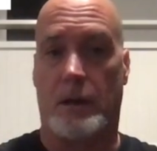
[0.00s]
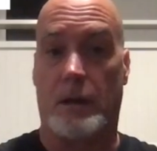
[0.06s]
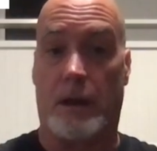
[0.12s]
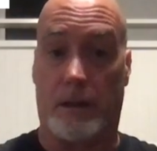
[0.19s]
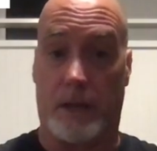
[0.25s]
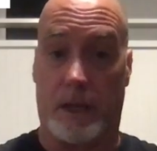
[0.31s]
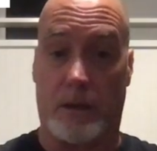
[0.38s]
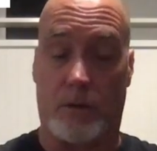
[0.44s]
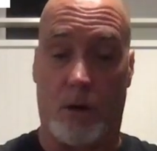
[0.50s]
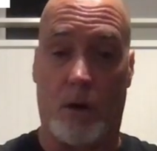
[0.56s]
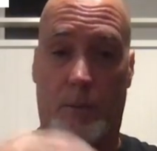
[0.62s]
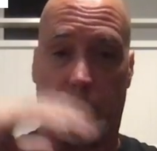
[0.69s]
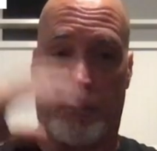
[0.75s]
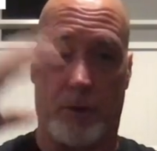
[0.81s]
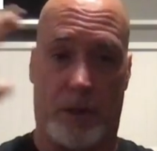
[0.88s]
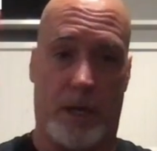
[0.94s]
Now they grow
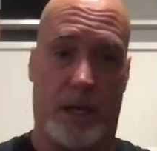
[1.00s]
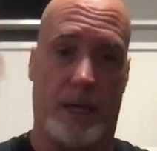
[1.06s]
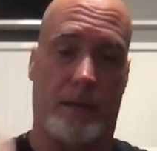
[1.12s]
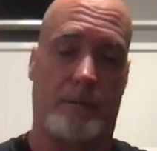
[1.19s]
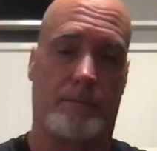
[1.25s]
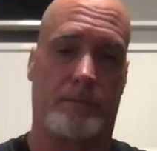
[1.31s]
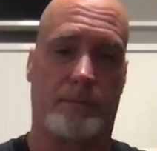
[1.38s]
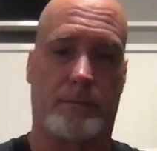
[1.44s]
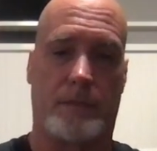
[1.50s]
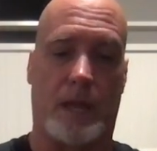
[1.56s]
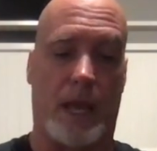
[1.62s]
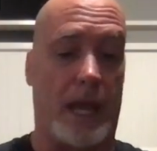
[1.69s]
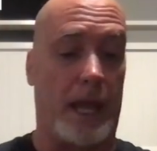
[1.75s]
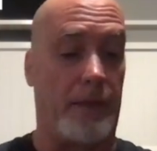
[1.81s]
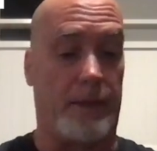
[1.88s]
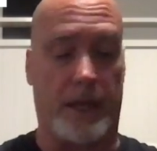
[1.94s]
up with that,
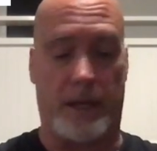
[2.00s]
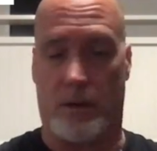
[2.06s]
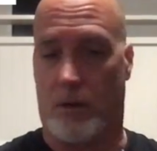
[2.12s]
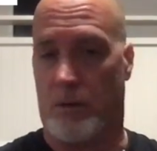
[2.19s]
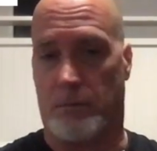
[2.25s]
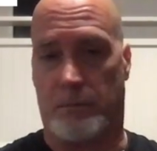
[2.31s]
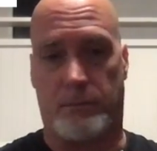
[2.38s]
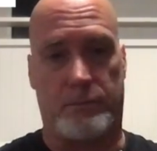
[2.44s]
and they don't